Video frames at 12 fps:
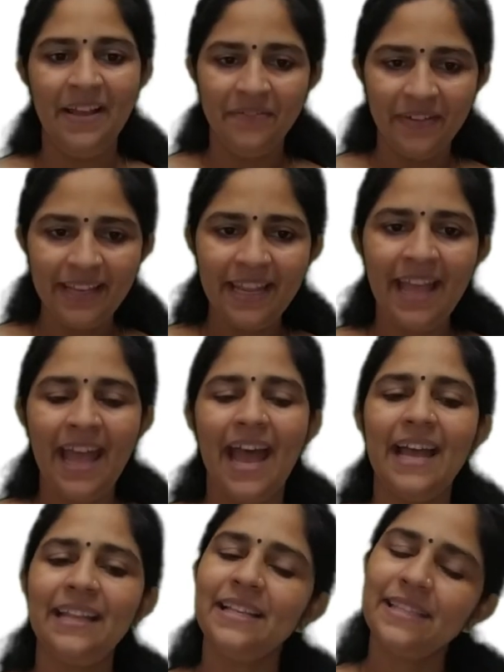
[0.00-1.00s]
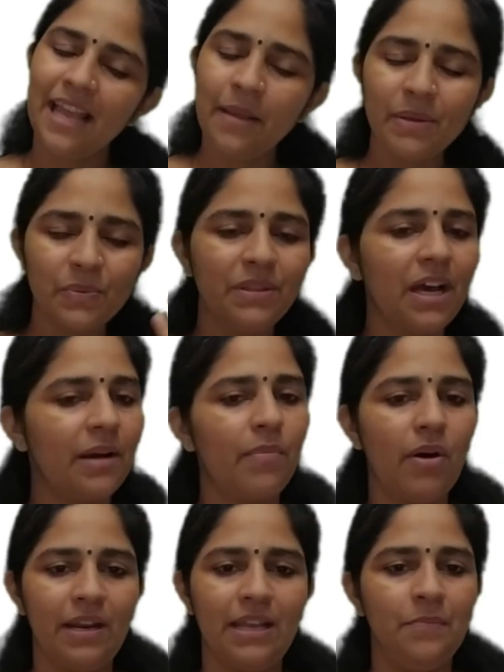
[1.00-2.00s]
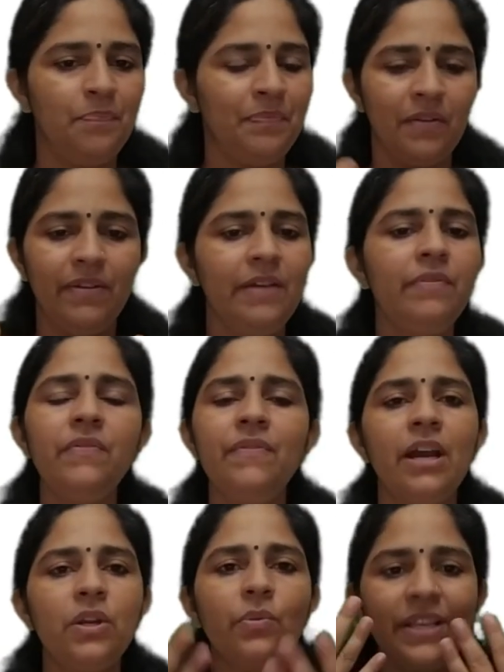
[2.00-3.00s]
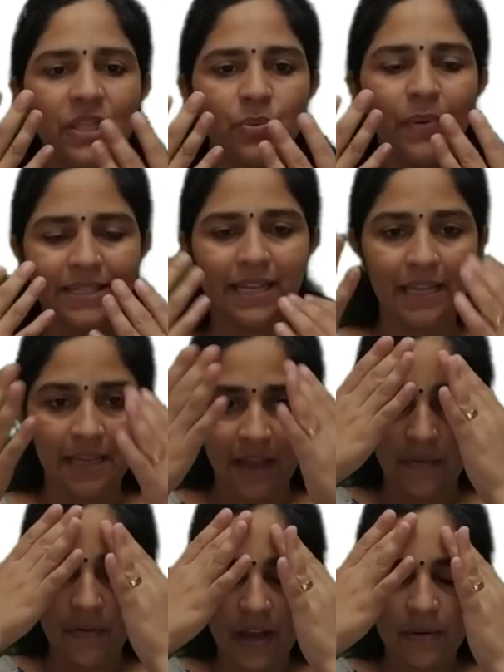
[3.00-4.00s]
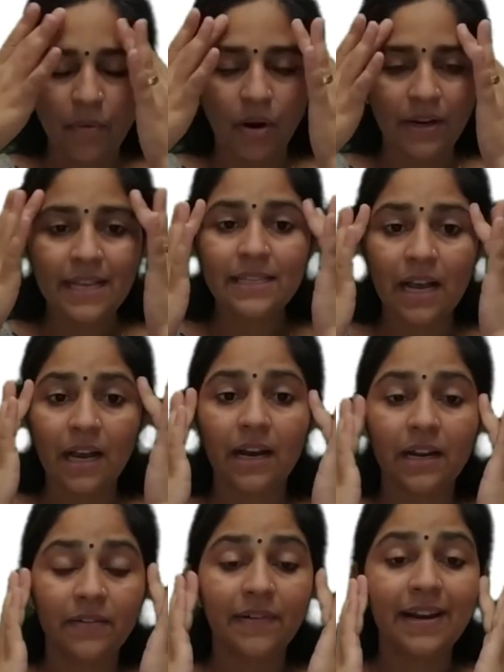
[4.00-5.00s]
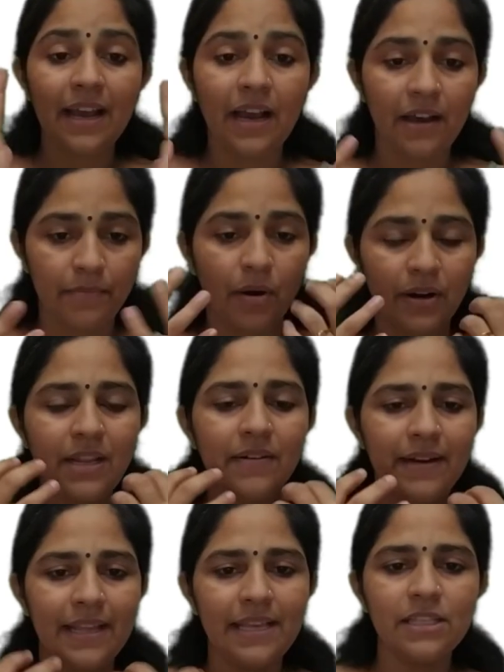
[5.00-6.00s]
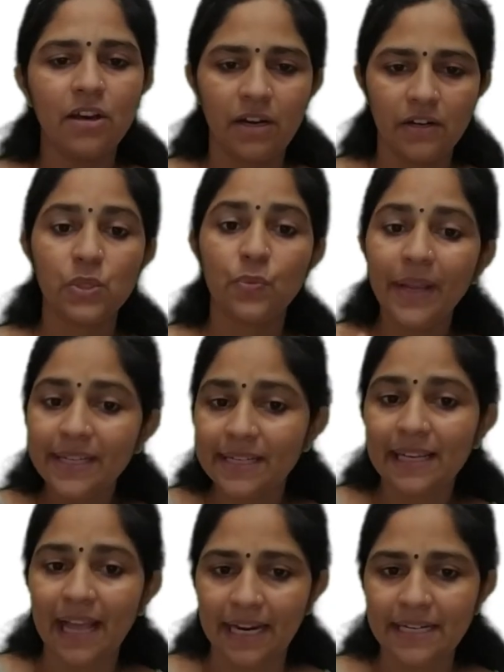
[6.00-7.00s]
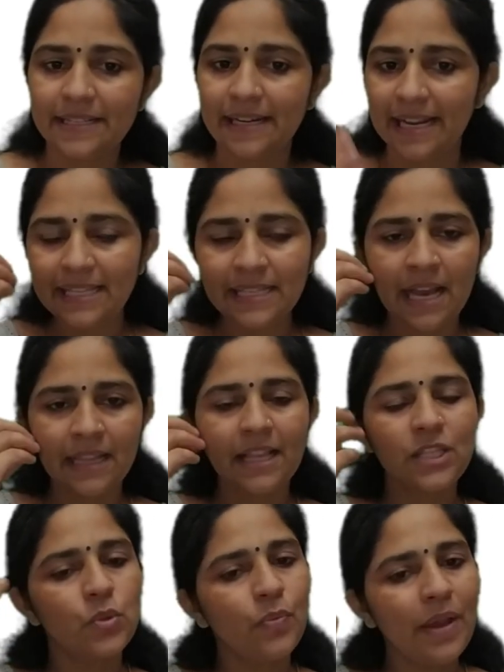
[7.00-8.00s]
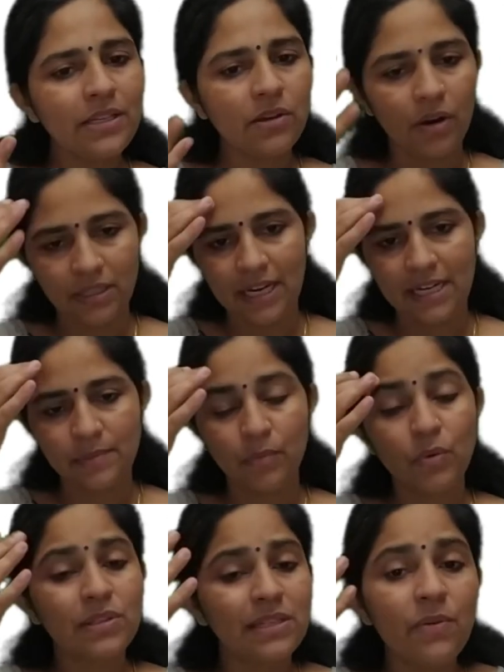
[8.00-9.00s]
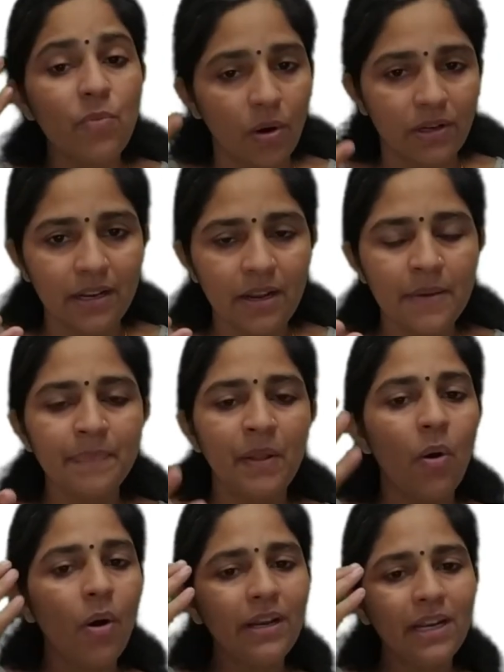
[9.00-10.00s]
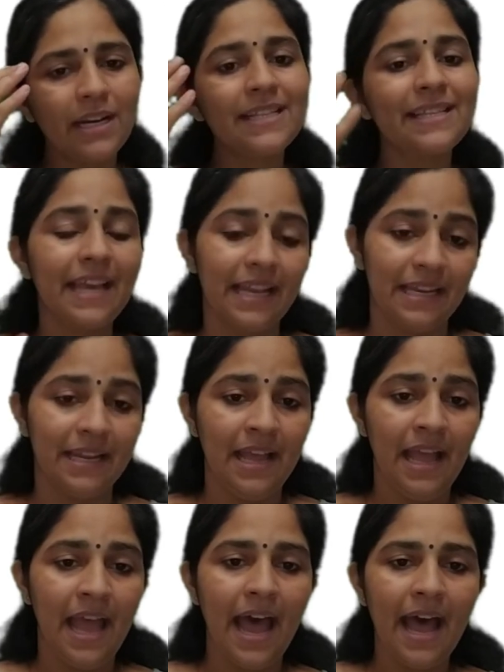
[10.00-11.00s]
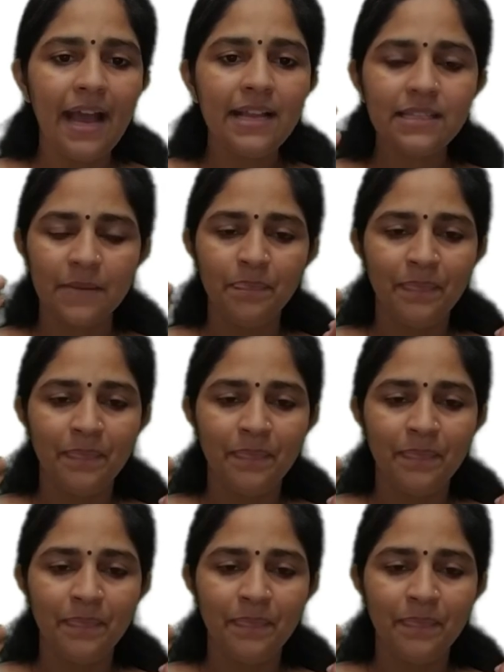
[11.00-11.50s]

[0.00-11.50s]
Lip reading: Fine. And the same is with our body. Whenever we are doing sweating, our body release, or our sweat glands release the sweat, or that is mostly water, on our skin, and